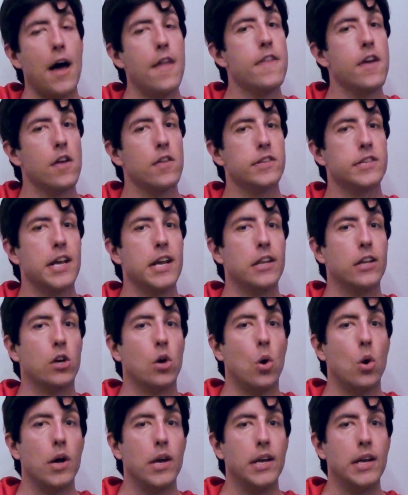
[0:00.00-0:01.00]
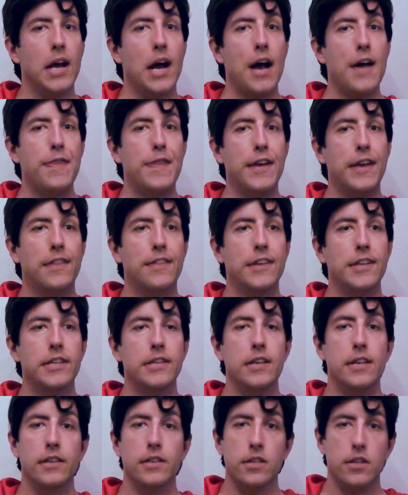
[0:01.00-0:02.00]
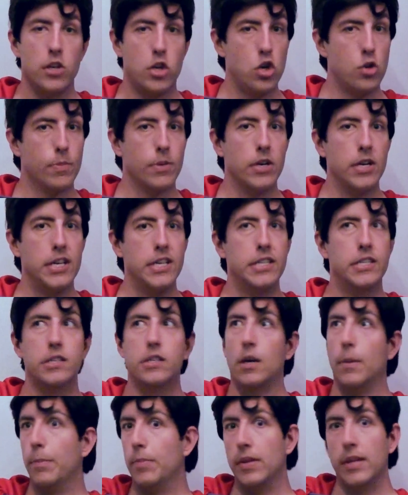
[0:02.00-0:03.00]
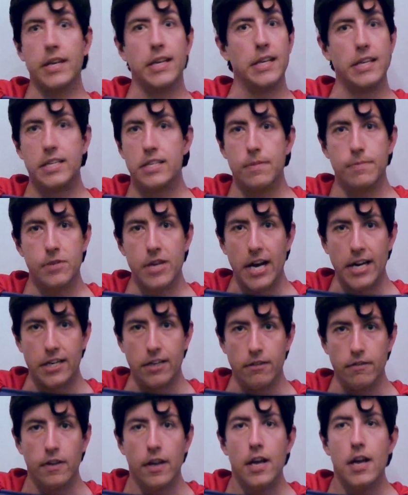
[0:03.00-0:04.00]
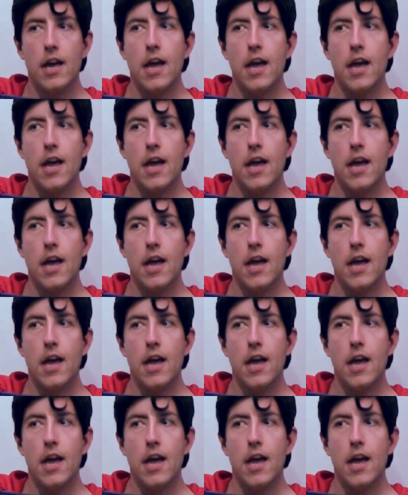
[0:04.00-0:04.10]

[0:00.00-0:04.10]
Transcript: On the other side of the coin, I think that humor is completely subjective,